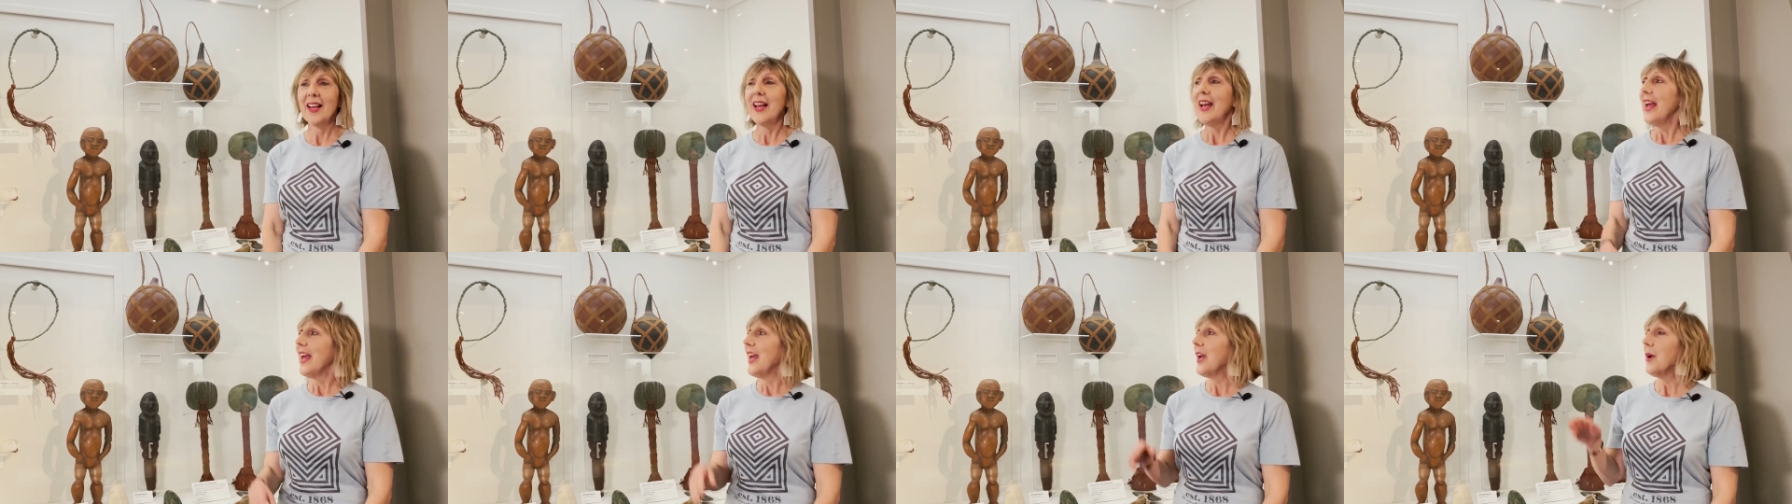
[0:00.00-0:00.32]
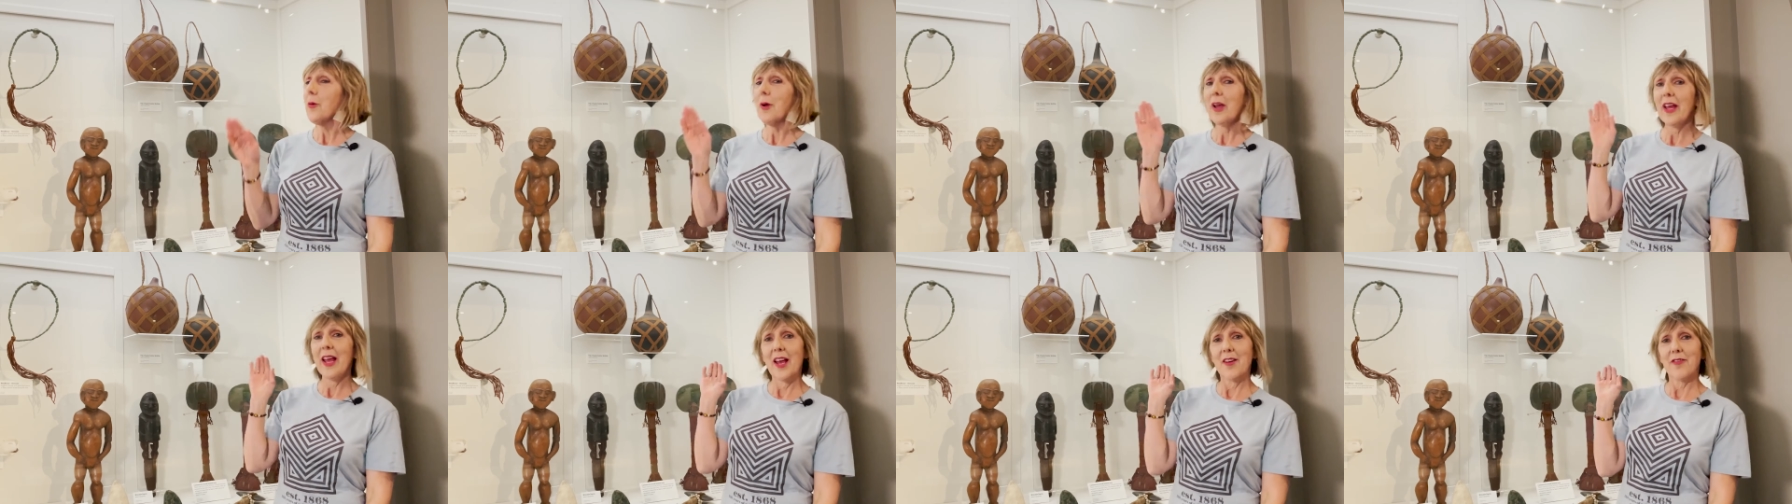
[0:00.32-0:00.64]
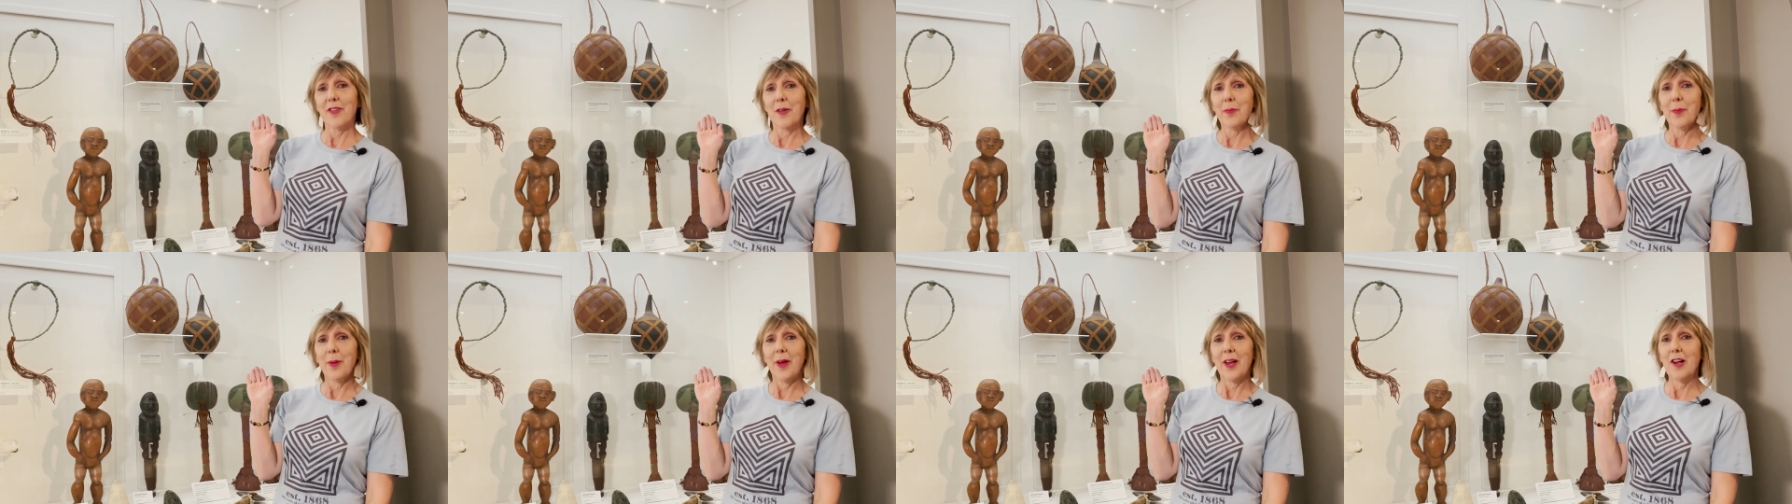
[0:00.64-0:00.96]
Here we have a
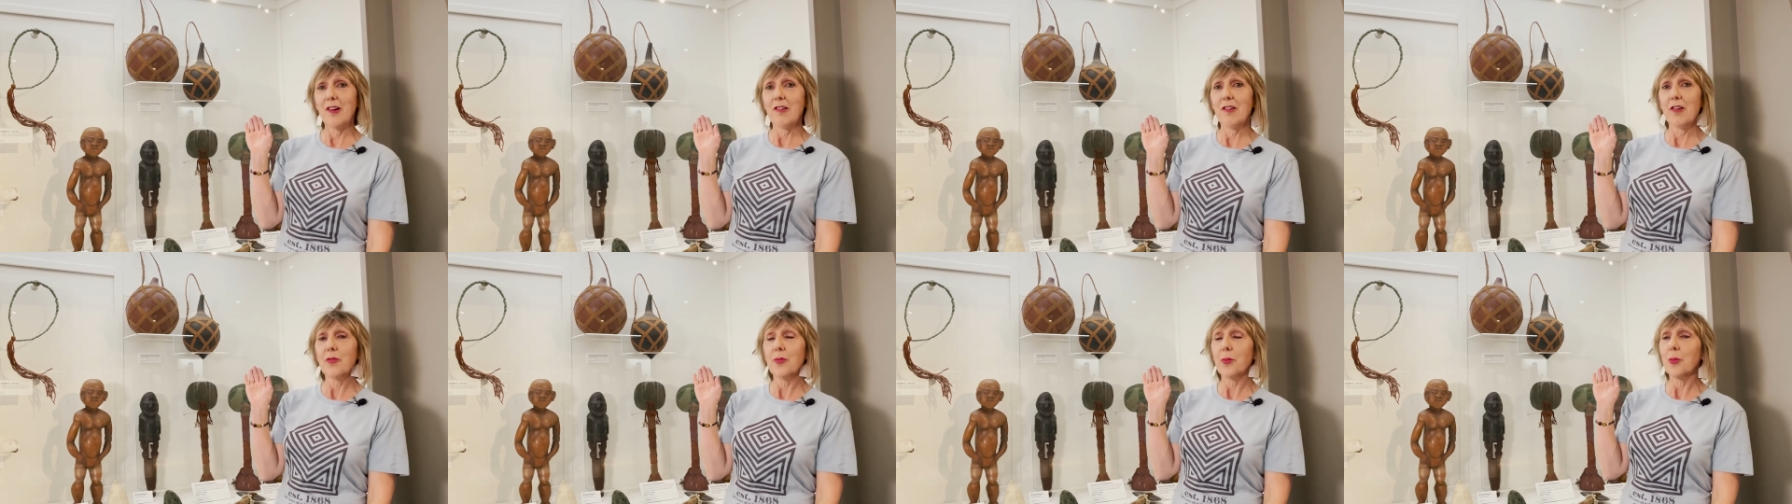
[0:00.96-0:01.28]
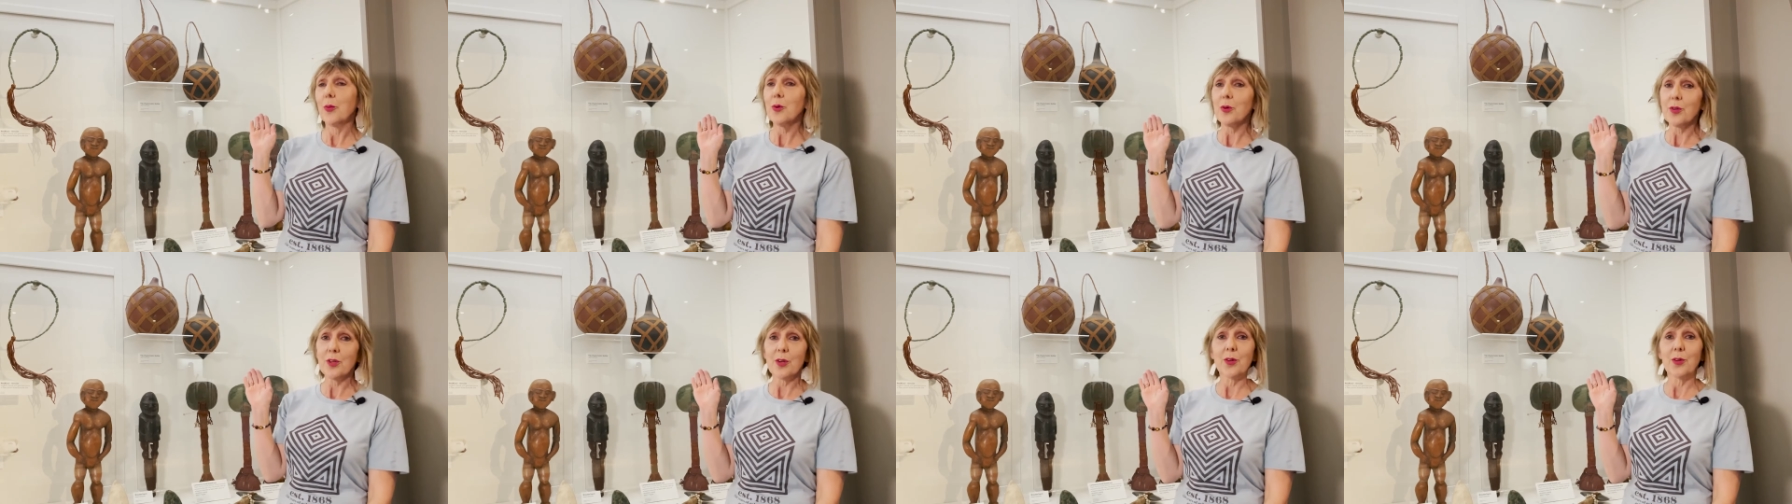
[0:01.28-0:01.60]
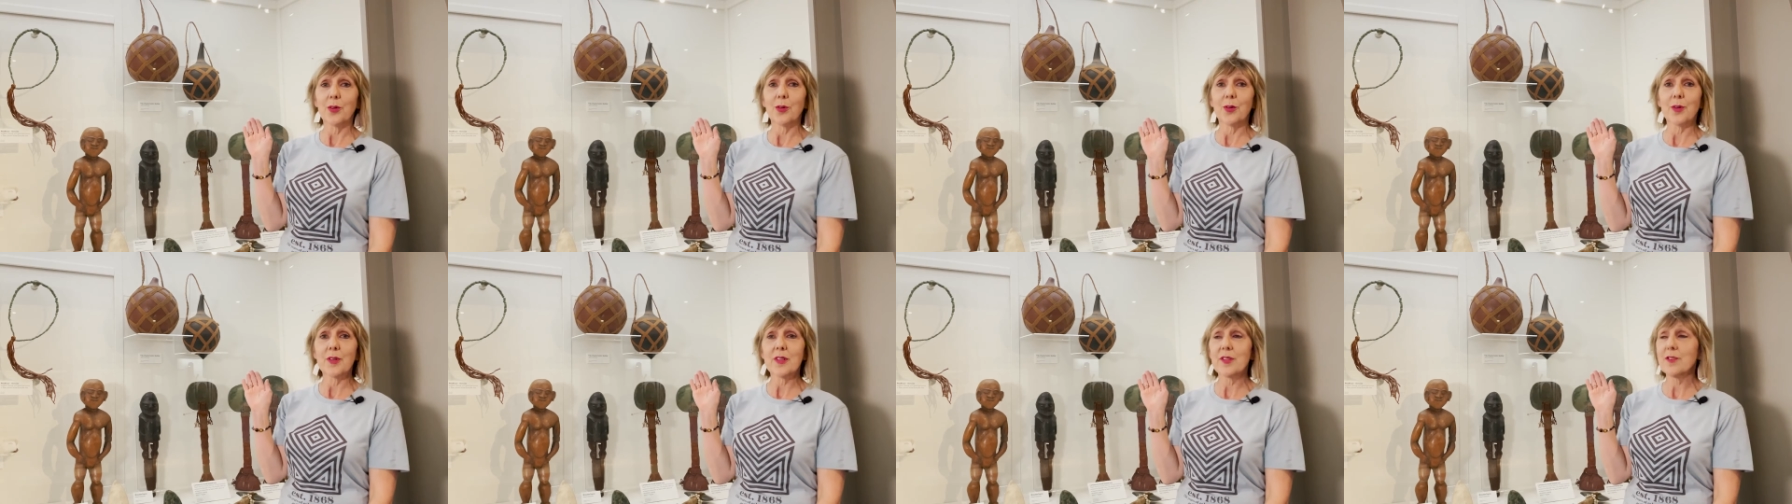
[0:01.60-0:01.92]
pair of water
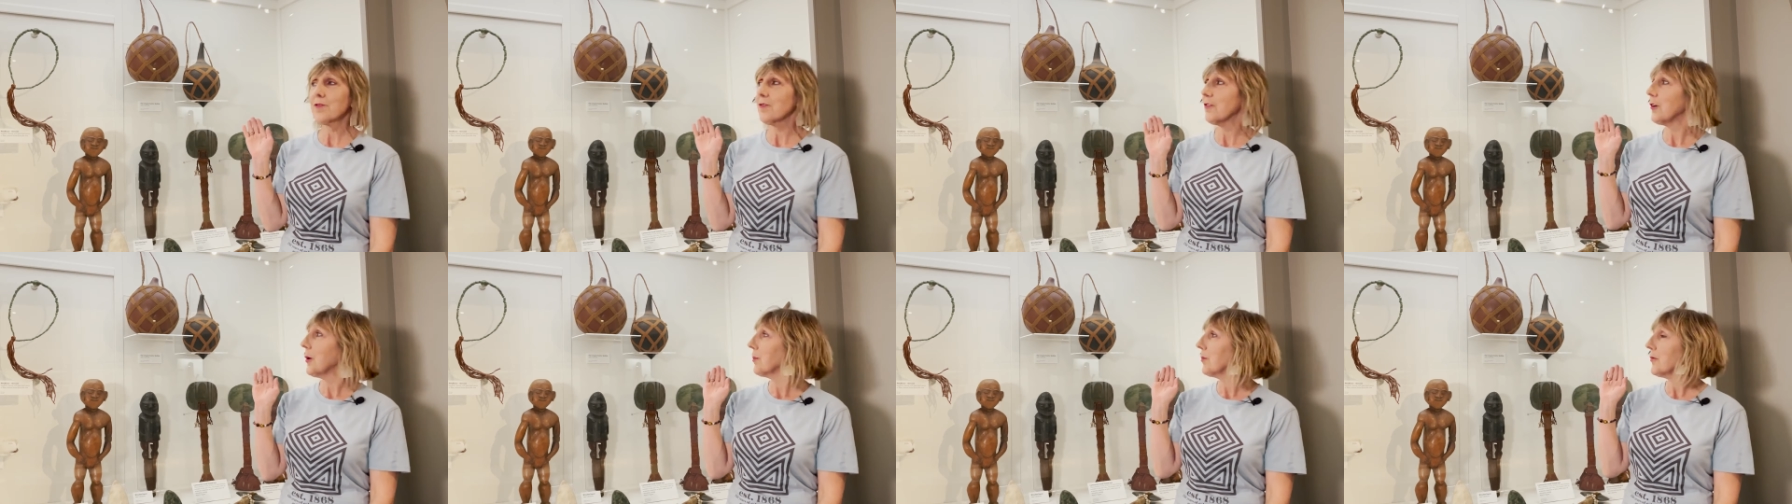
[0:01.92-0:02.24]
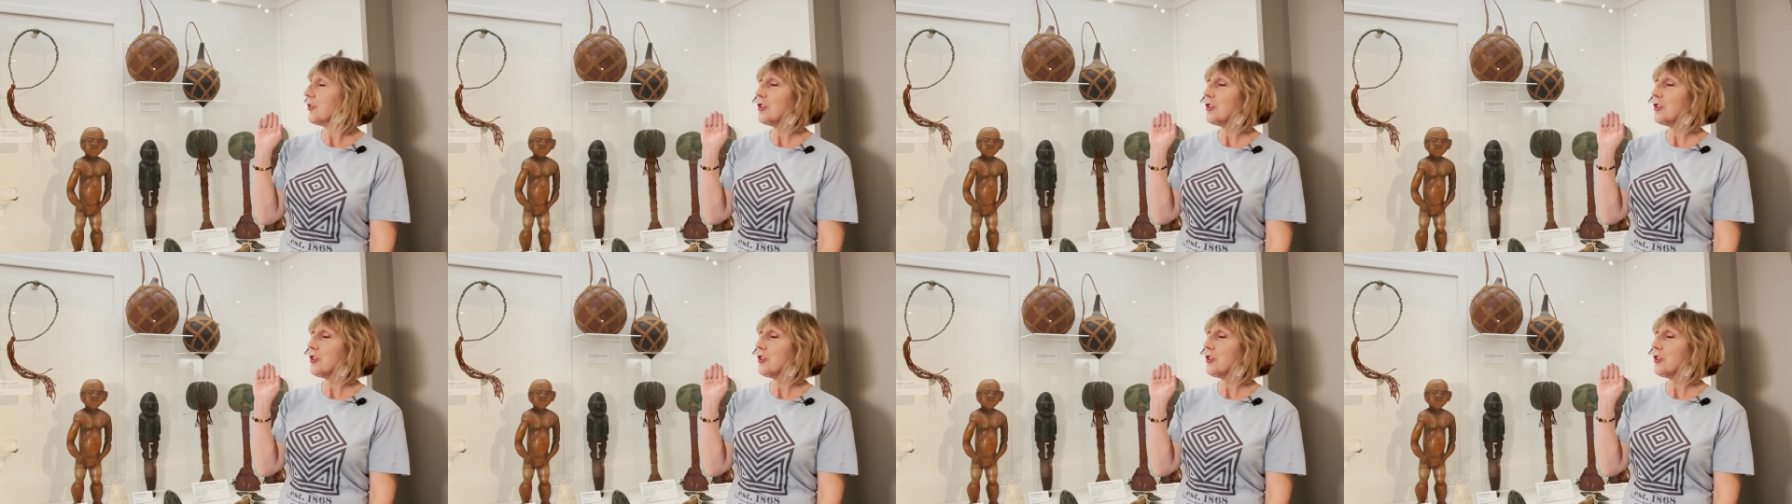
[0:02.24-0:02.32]
gourds from